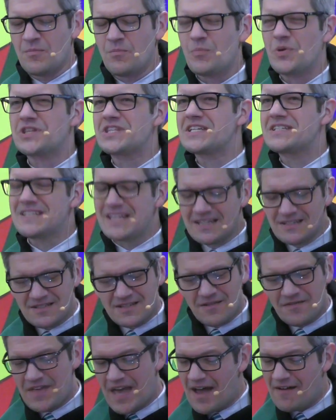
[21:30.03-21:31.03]
But the tense
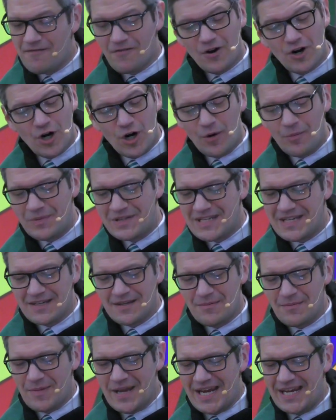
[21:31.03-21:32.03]
of that verb
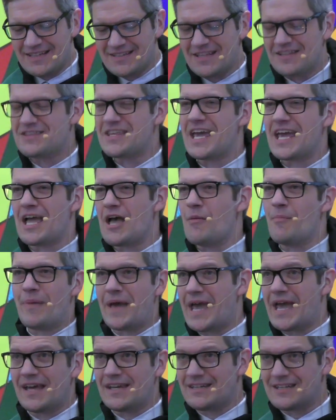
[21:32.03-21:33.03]
didn't mean that they
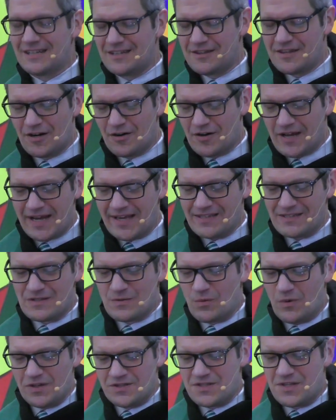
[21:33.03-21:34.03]
abandoned their
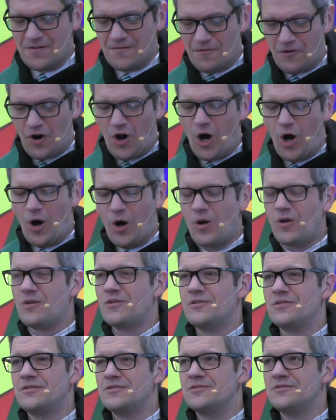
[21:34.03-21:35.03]
nets once and for
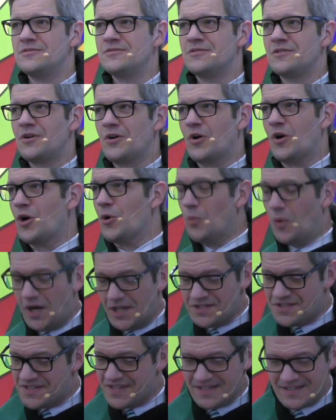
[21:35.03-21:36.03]
all or
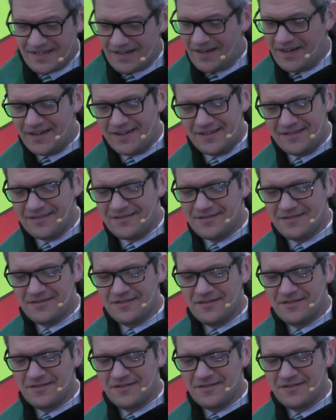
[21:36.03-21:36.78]
once and done.